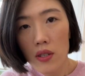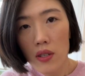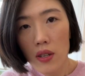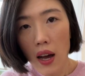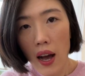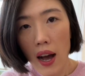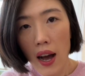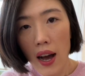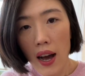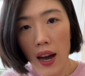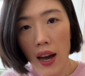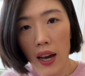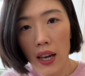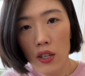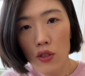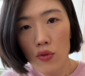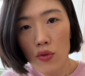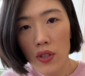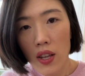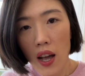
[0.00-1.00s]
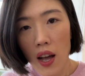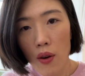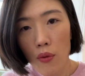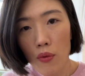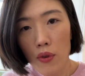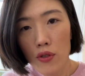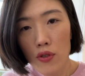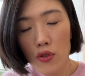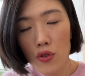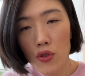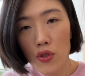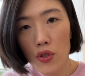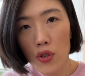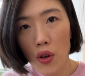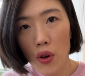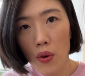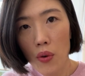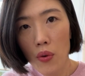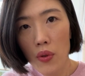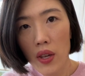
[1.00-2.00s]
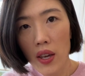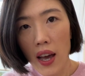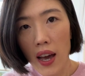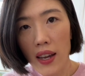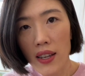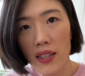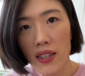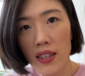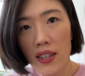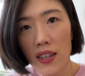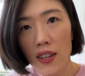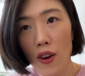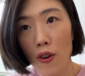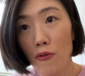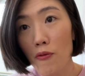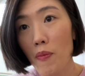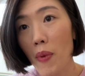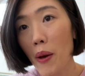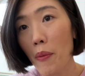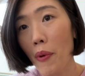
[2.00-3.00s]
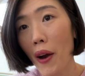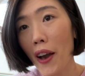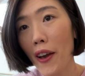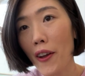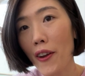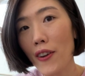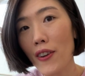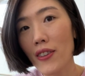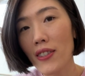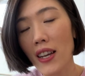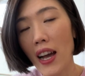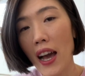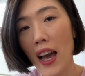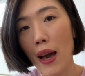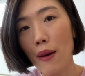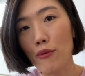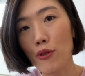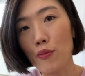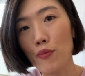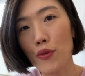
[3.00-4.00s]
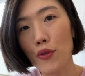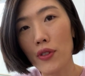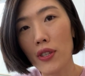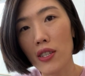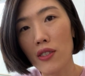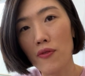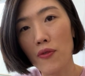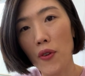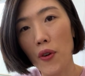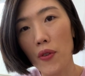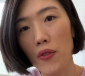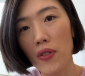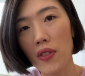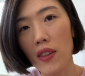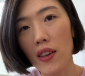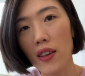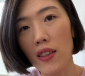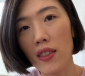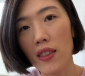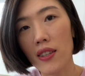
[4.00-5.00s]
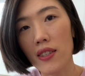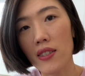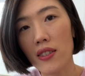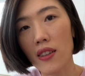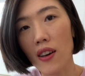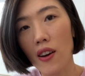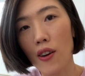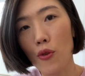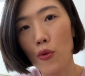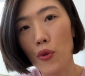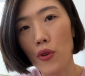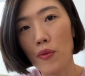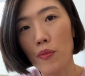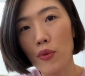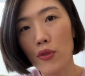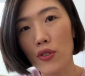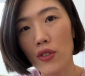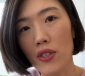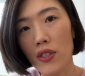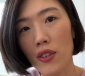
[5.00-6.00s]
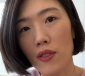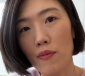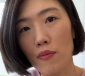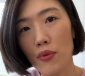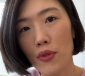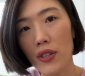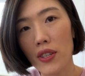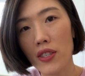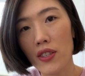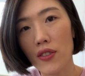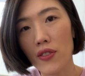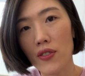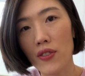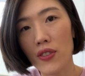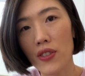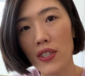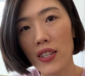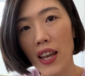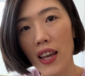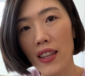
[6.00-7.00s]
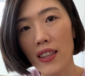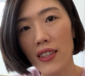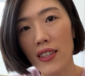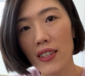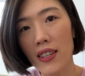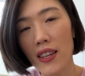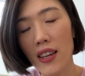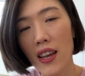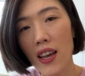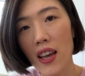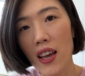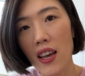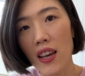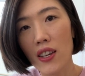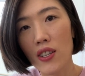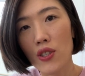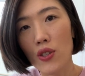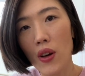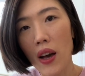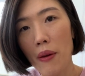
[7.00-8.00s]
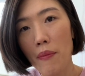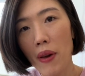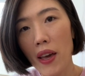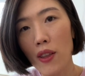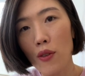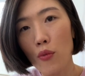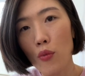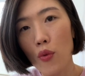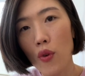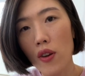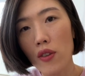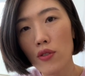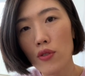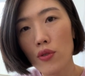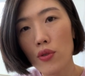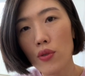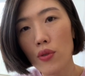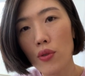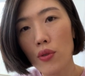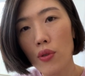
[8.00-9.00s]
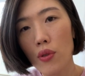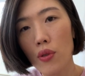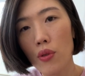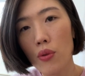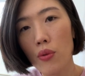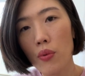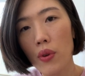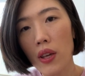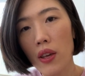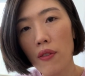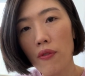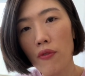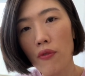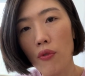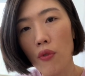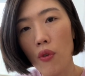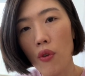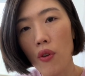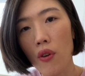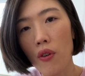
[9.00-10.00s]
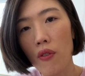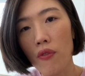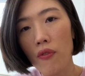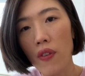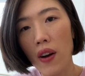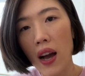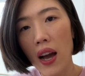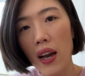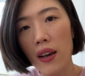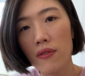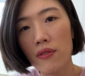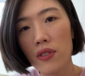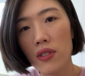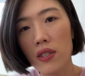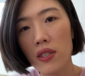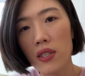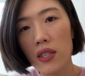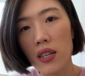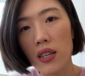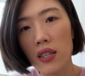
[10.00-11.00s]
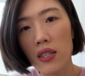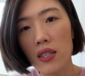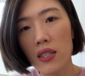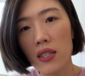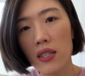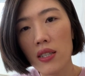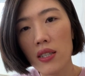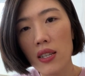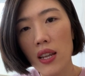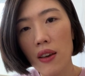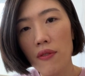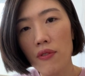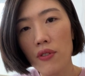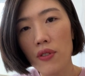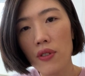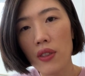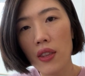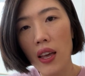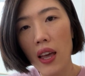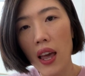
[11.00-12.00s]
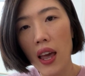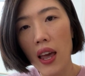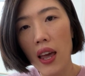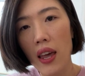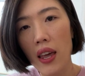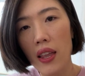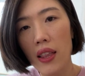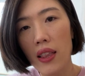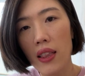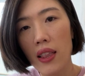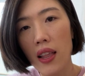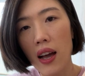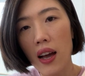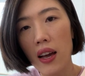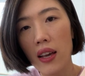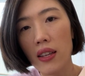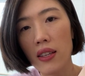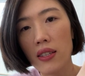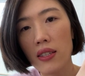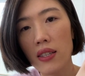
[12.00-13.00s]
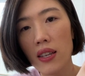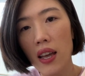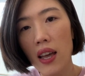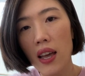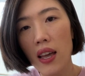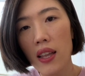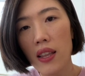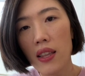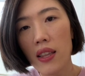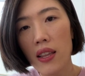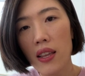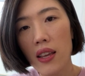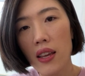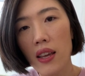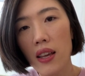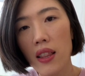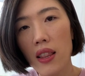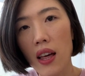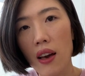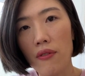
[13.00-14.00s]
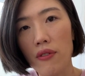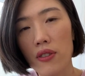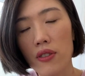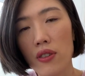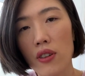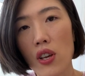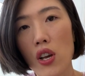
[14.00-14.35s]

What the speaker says: I do not want to show the ID of my buyers. I have to put this phone in this awkward position. Please understand. So I made 1, 2, 3, 4, 5, 6, 7, 8, 9, 10, 11.